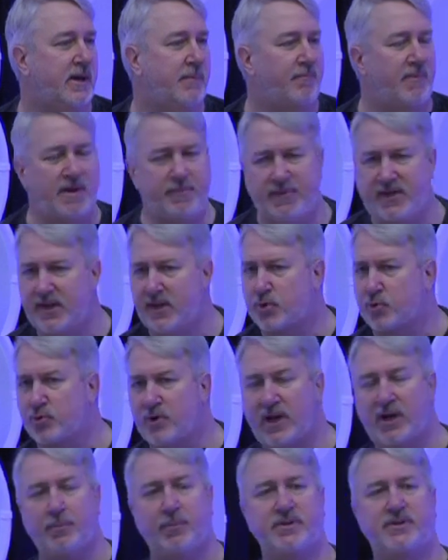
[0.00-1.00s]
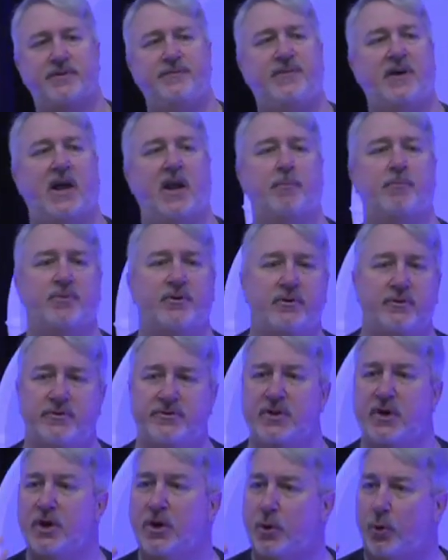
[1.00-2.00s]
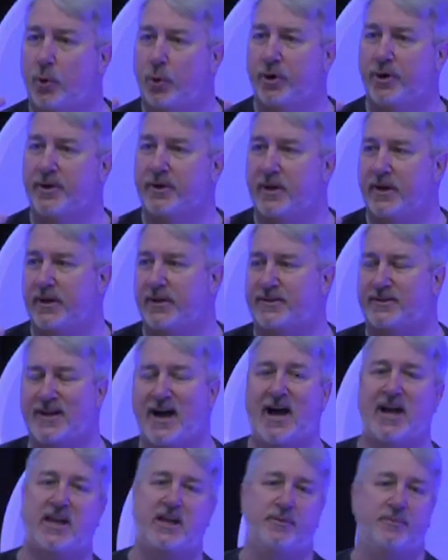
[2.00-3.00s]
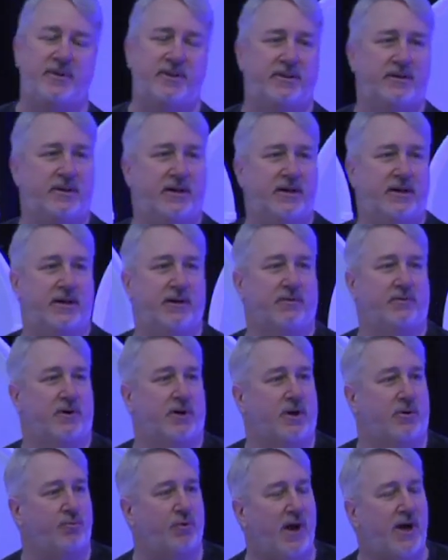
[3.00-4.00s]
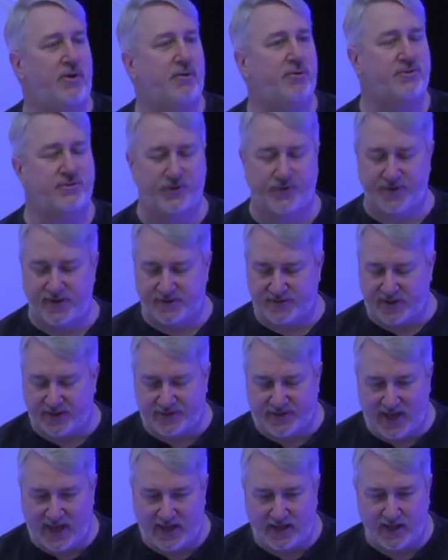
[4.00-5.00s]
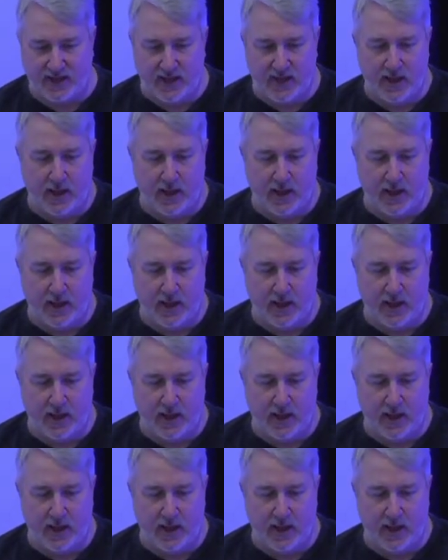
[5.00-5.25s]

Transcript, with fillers: Maybe incredible developers or uh, document uh, uh, writers or things like that,